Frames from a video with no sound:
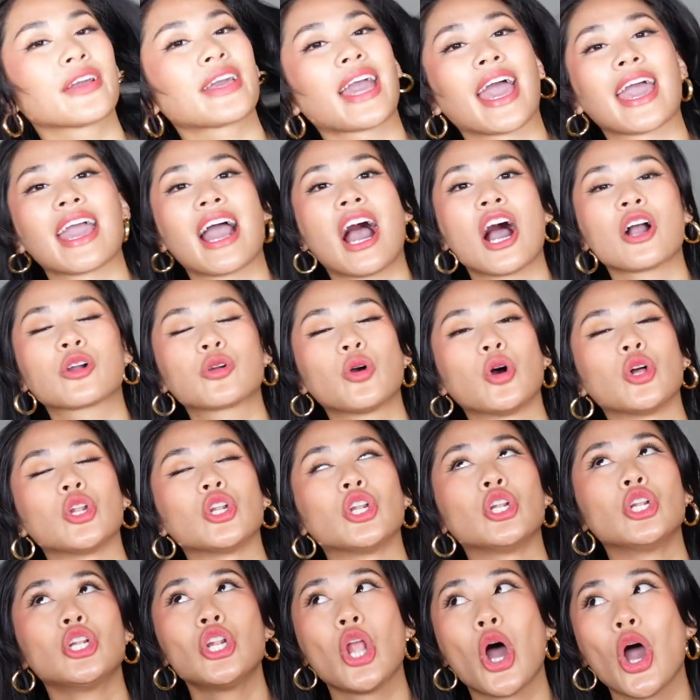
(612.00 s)
Okay, I got
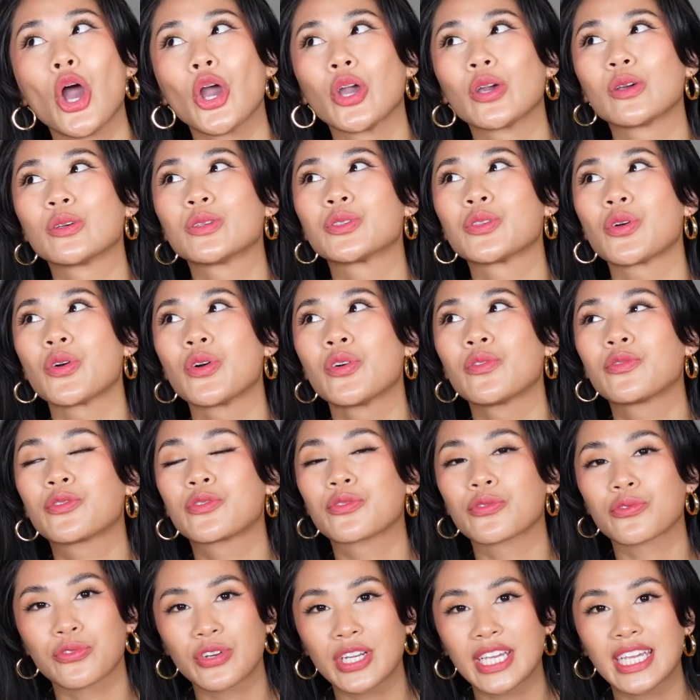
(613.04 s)
loads of
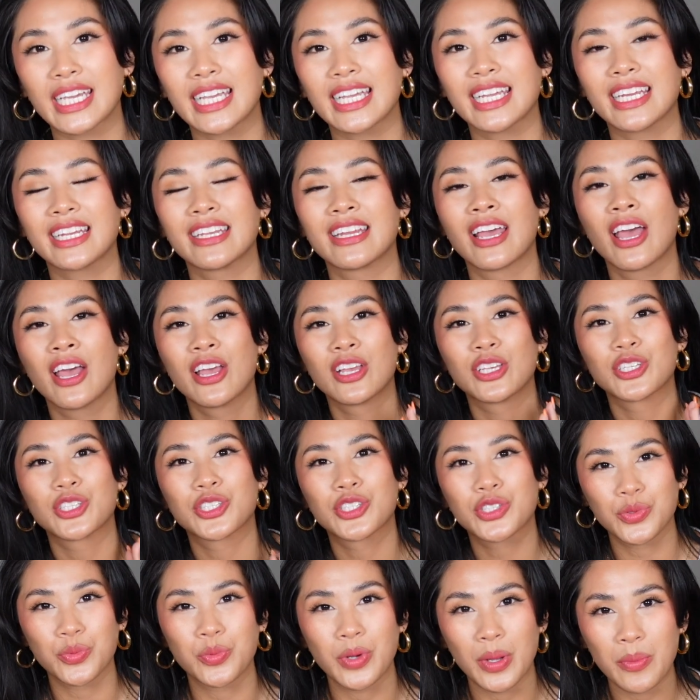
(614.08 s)
green
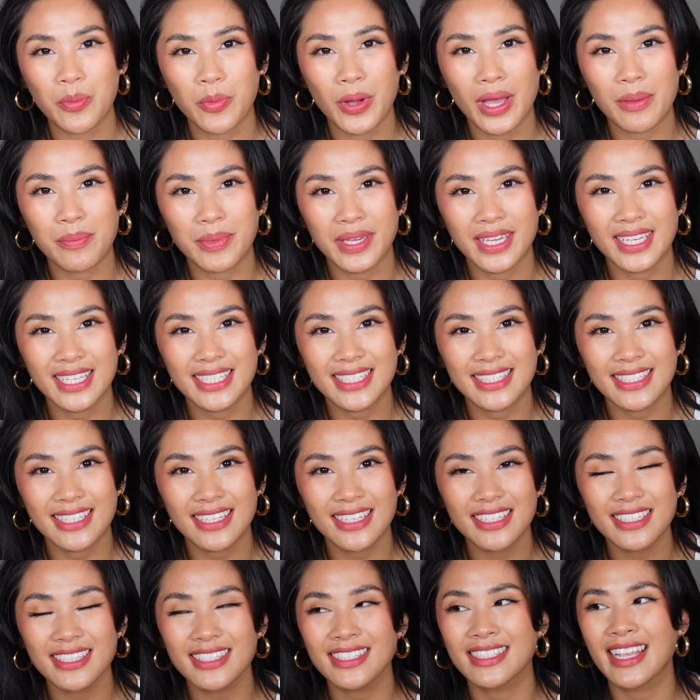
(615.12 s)
swimwear
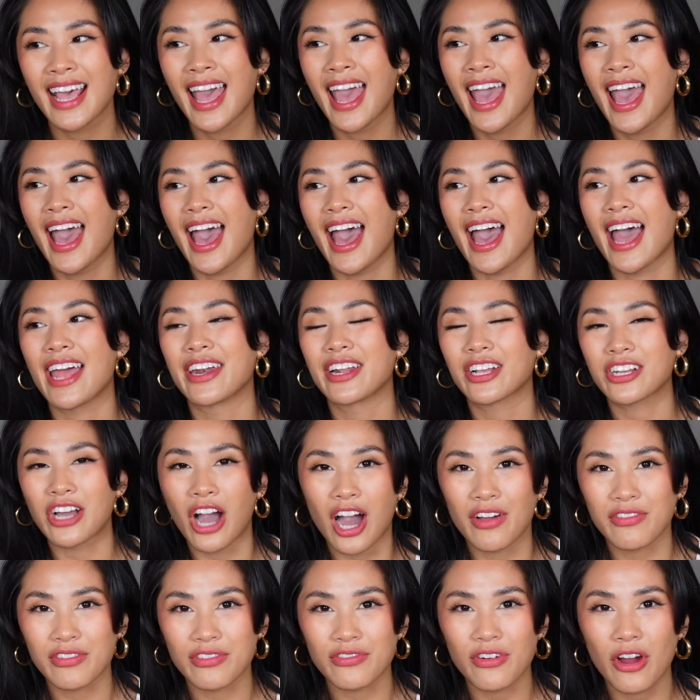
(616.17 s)
pieces, and
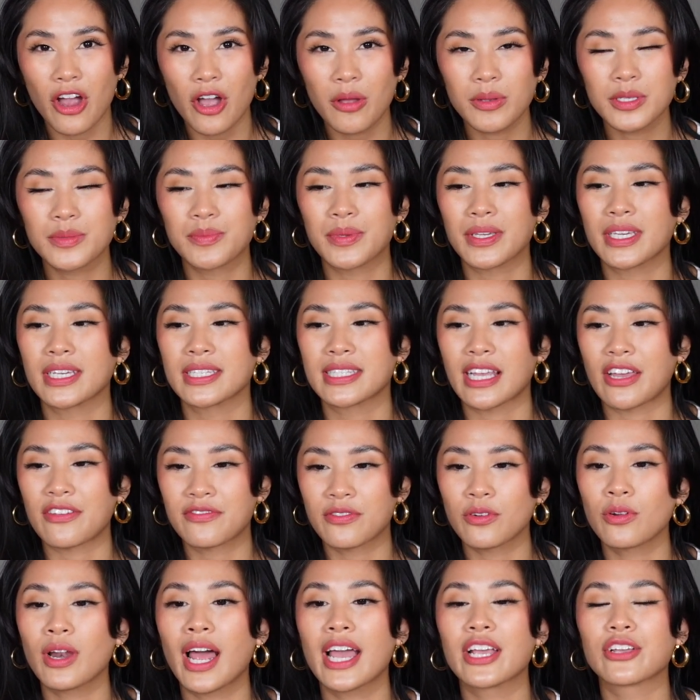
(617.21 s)
cover-ups because I
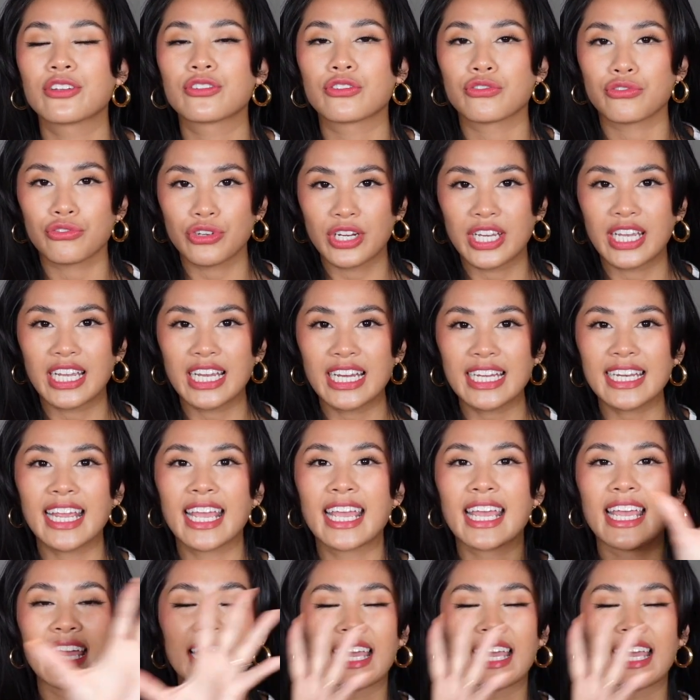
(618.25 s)
feel like green,